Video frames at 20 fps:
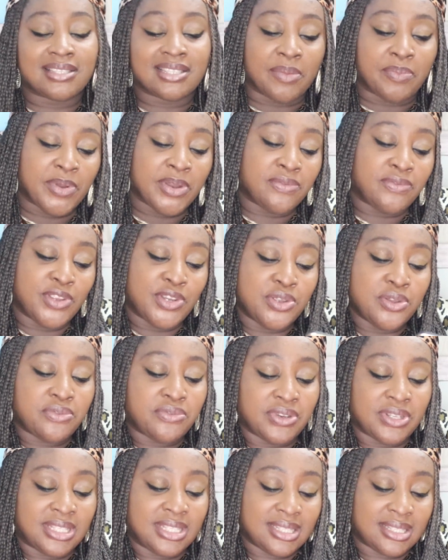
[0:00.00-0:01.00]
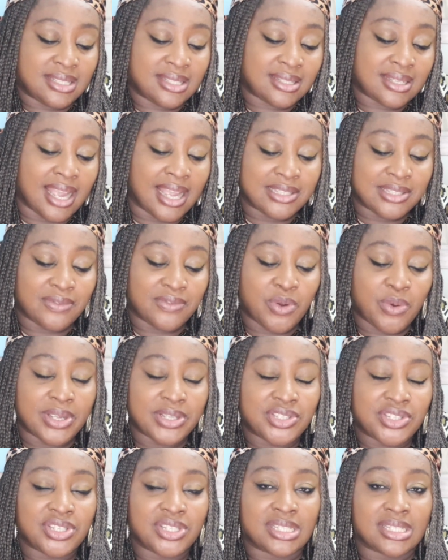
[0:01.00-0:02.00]
separate video for this kinds of
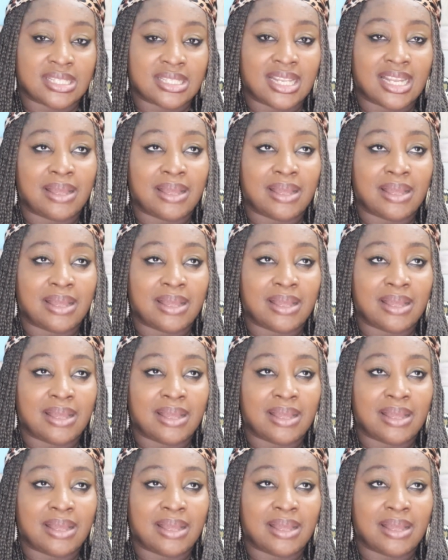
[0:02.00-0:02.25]
questions.